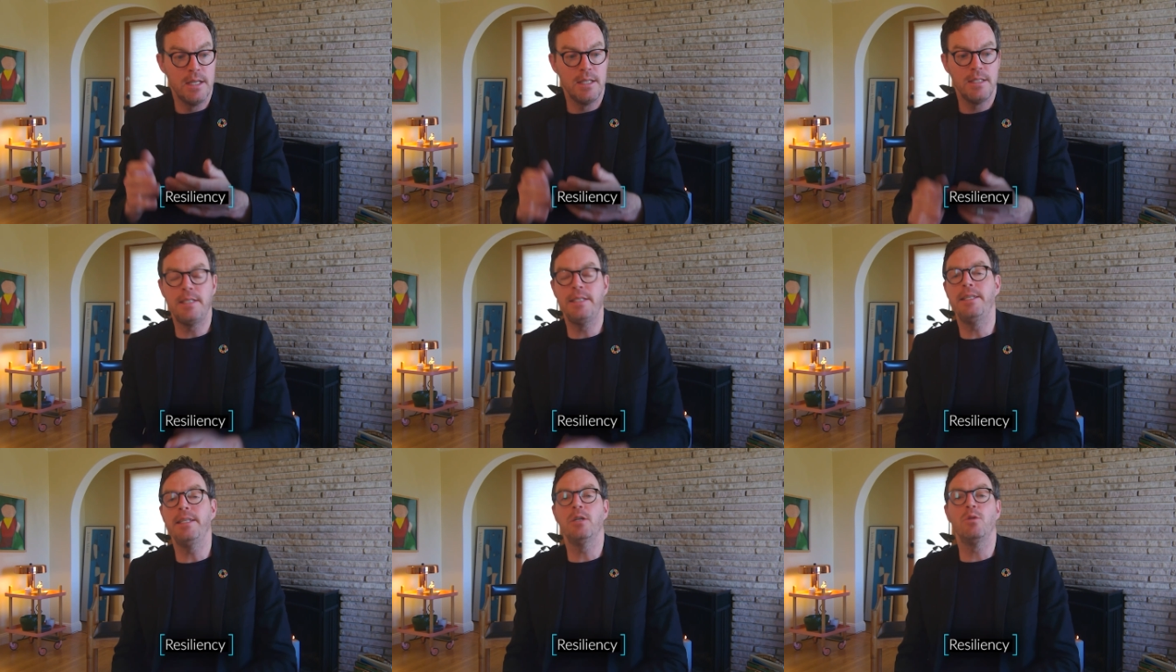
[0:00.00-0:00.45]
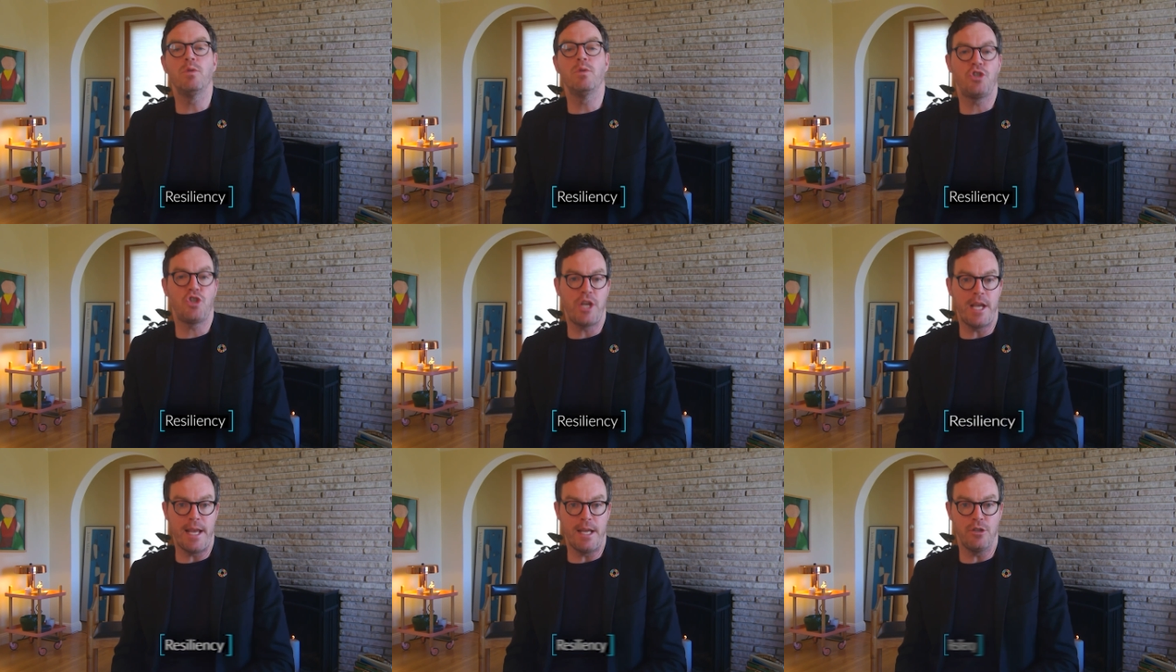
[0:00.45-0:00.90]
to deal
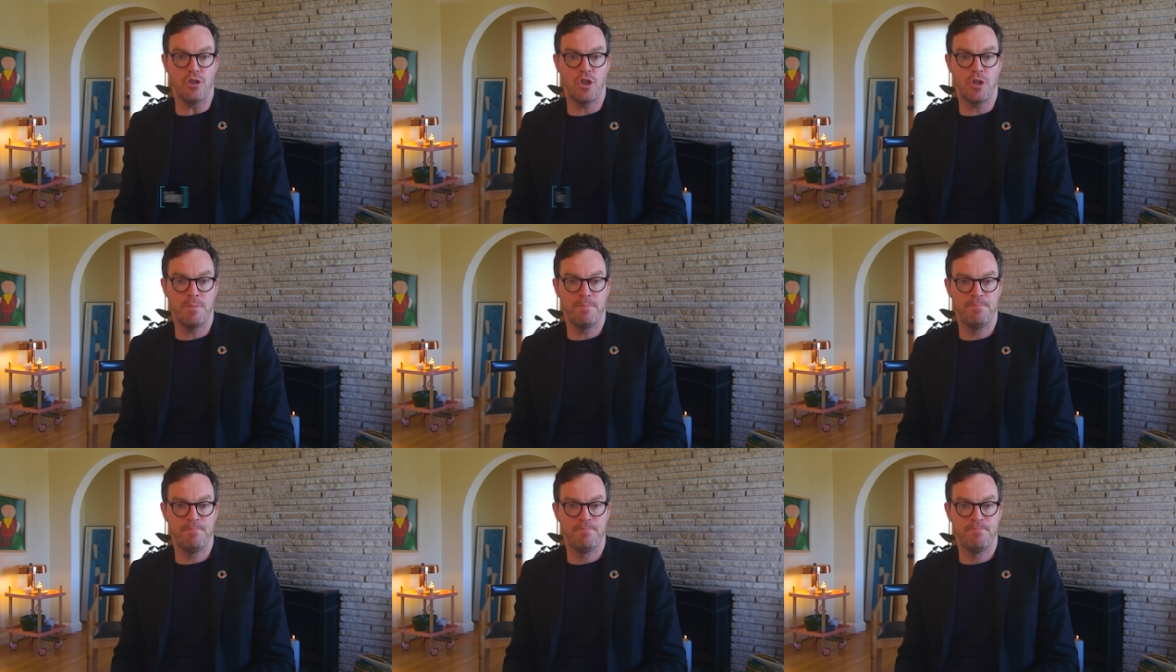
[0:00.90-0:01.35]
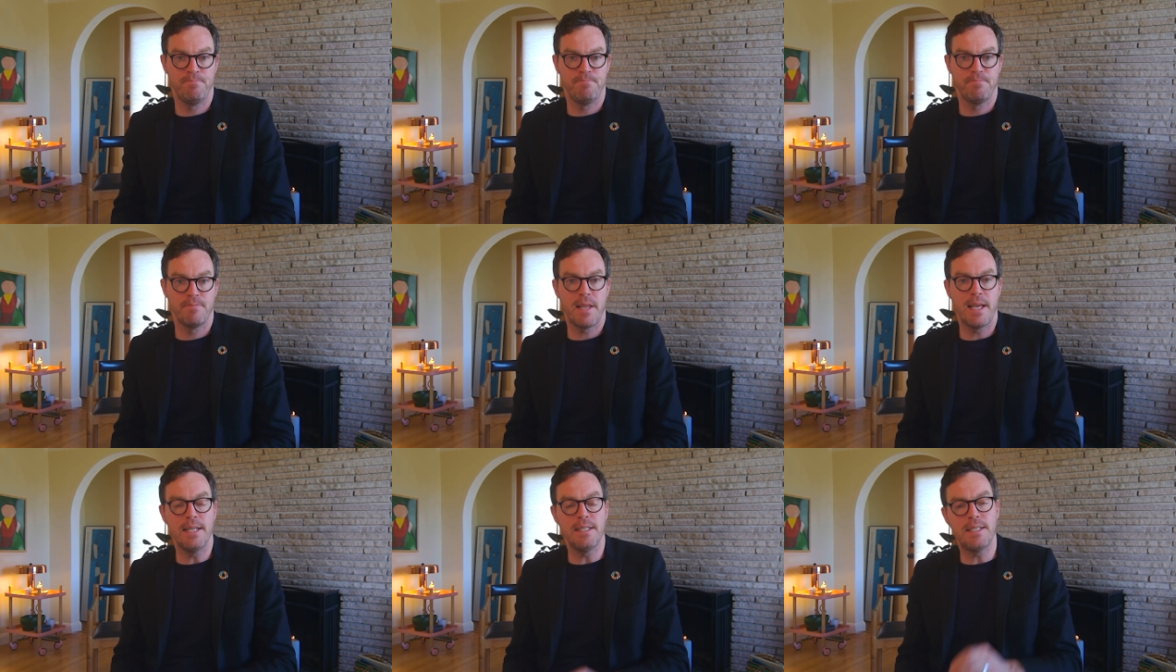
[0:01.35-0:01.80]
with change
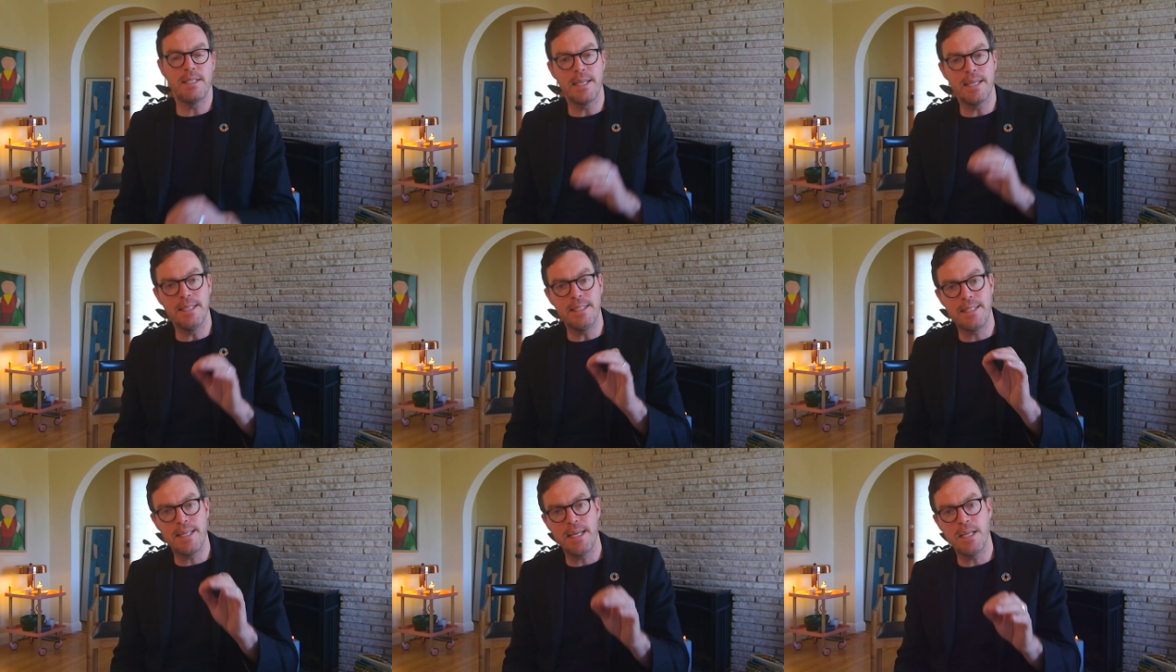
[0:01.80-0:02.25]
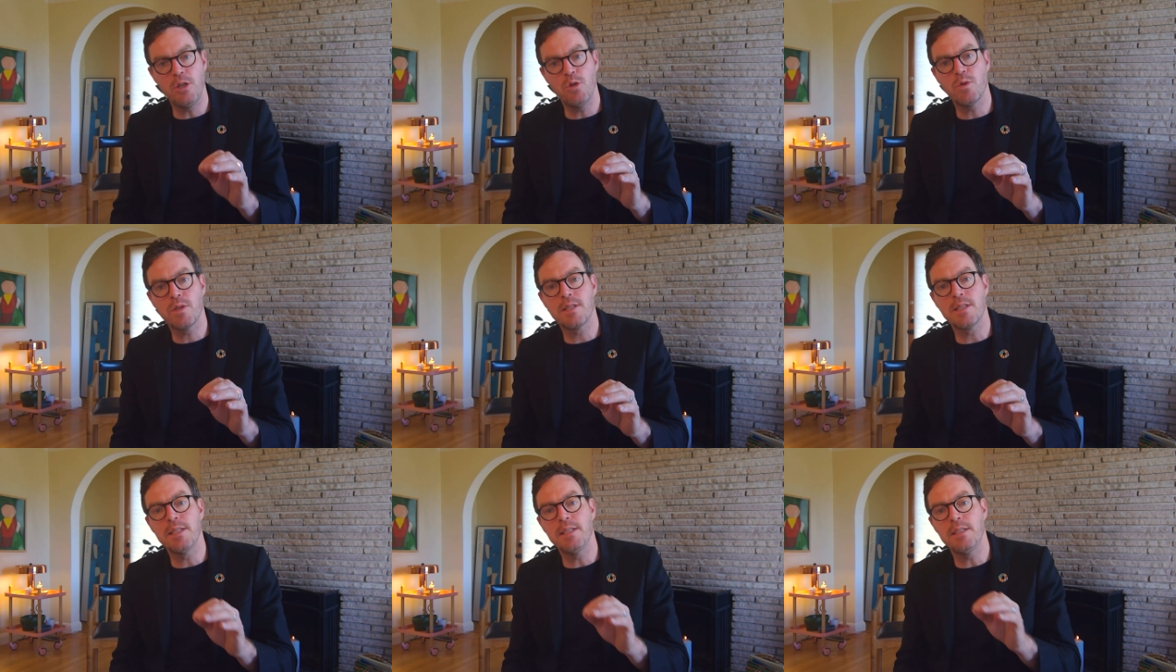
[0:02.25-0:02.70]
and to
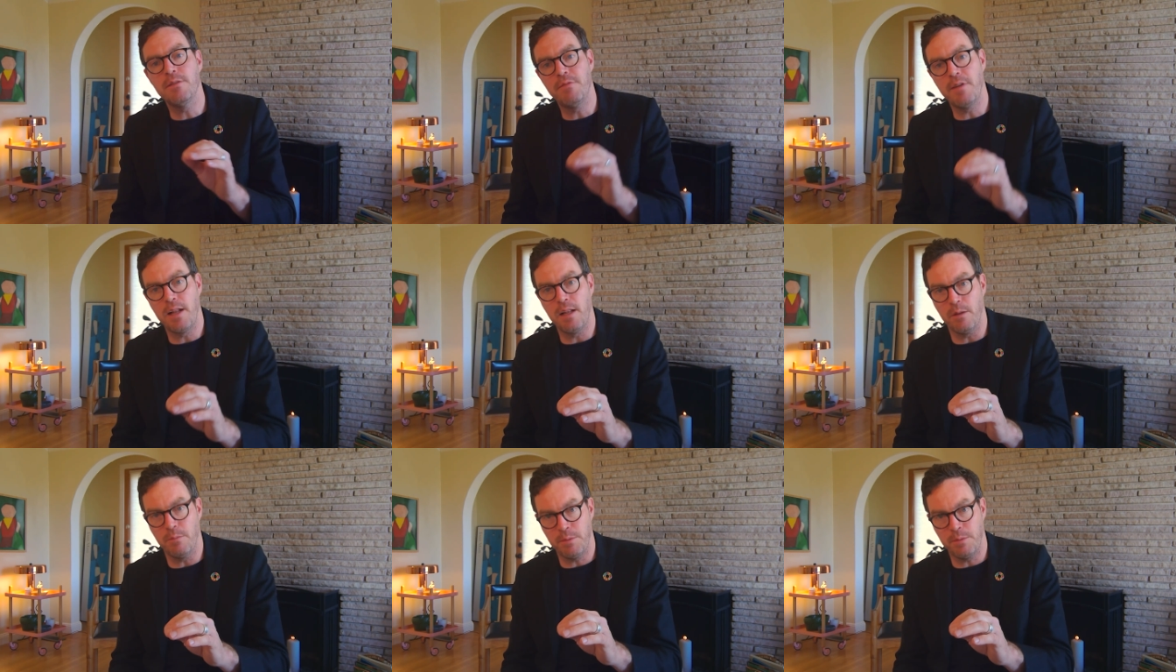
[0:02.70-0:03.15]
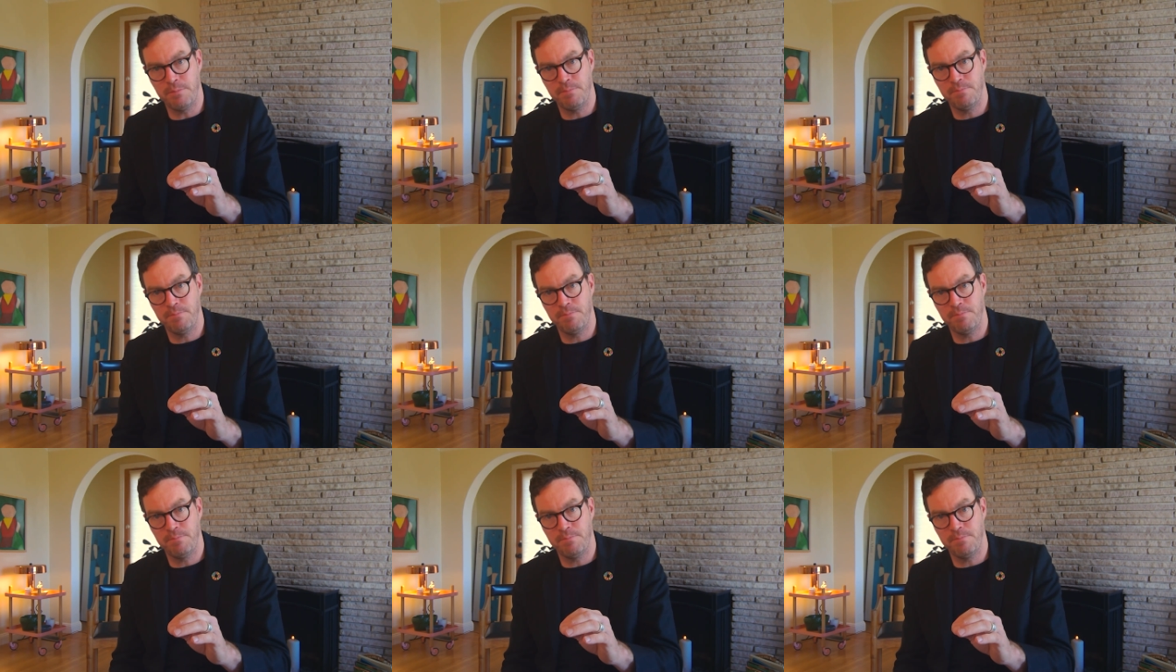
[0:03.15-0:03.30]
continuously develop.